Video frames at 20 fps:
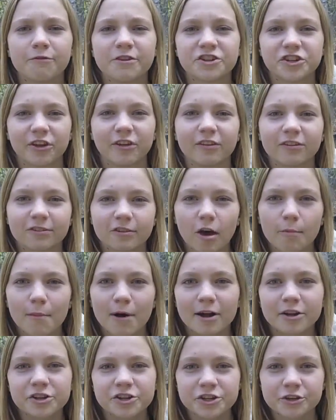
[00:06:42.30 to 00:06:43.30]
Fishing, so
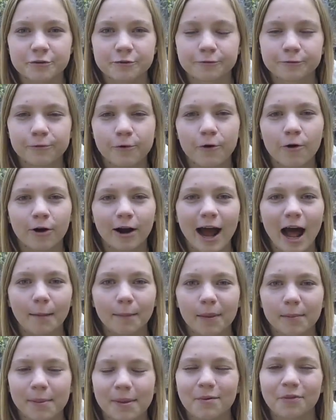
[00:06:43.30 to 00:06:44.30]
much for
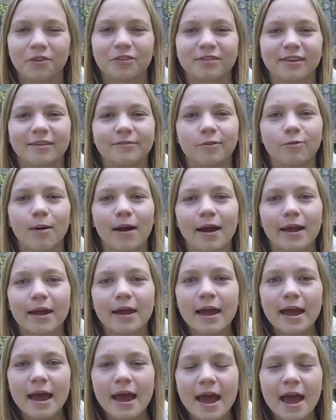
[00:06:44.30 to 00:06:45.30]
helping me with this giveaway.
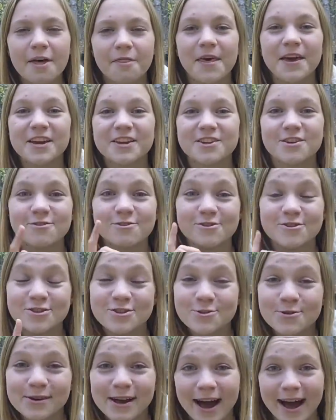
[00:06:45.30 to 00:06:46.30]
Thank you,
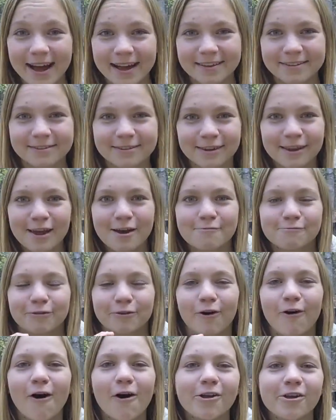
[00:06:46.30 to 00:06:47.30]
you guys,
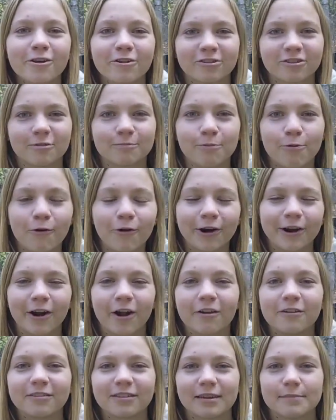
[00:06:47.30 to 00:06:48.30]
for all your support. It
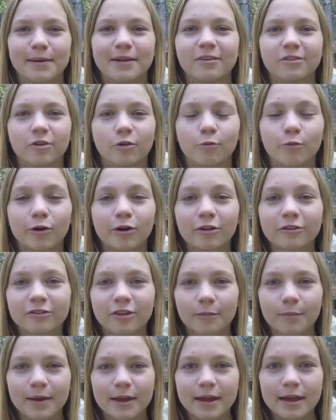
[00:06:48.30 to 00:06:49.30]
honestly means the world
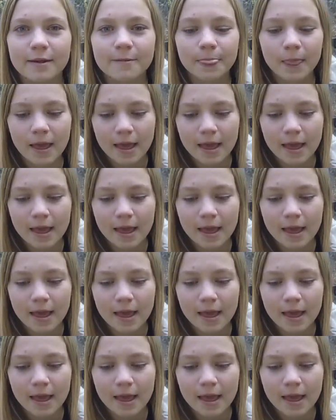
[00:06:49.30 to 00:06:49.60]
to me.